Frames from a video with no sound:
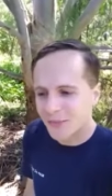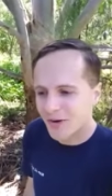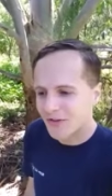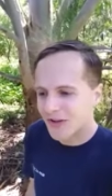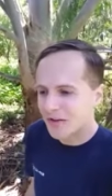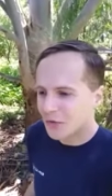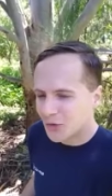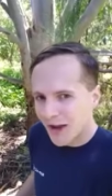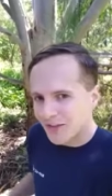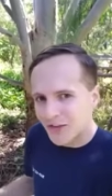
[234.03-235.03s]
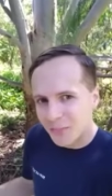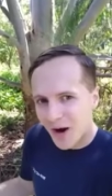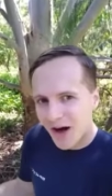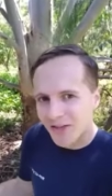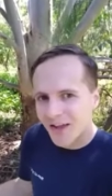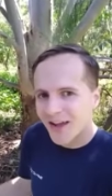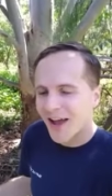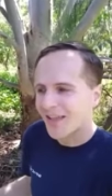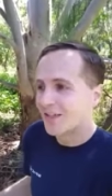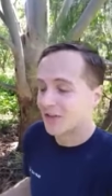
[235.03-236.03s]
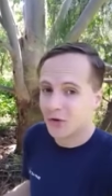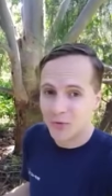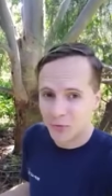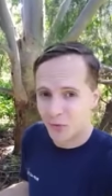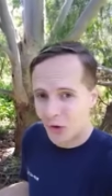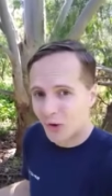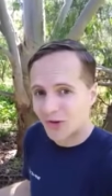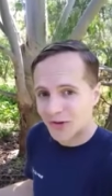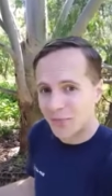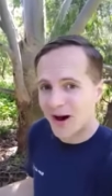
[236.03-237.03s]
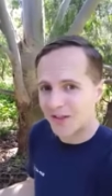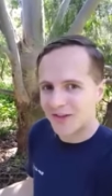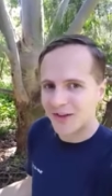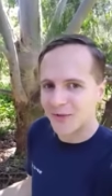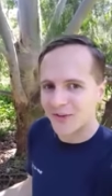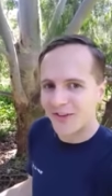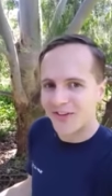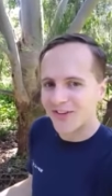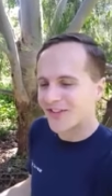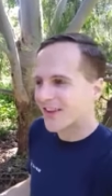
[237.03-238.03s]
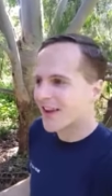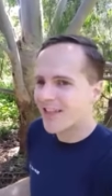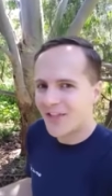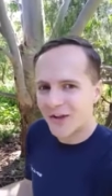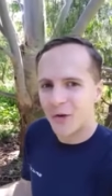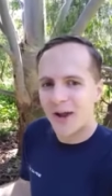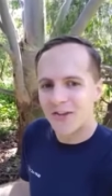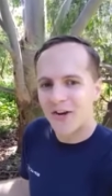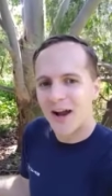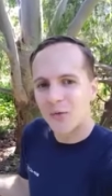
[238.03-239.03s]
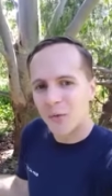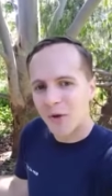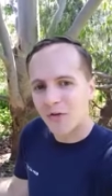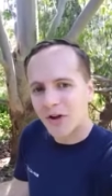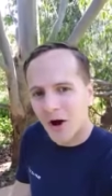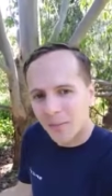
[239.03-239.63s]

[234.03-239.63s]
Basically, if you take this path and humans will go along the path of least resistance, then your anxiety will be overcome.